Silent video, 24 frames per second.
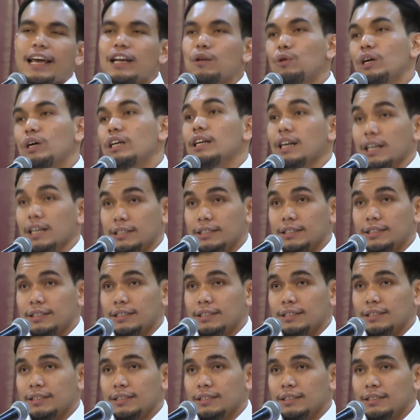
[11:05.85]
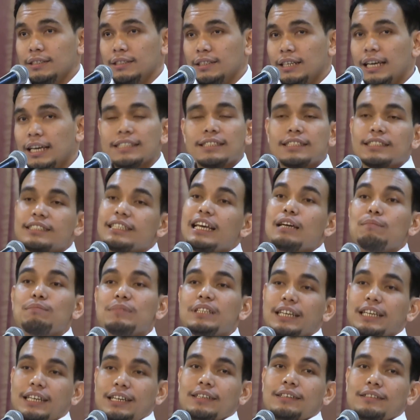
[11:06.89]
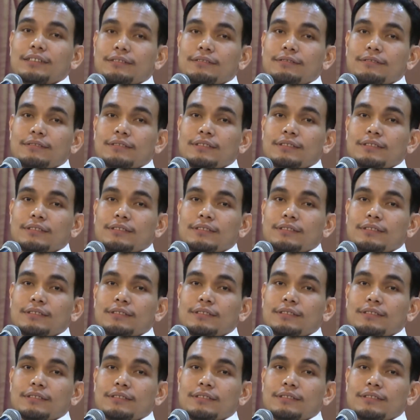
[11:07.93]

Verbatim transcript: anyone does. It's the same thing.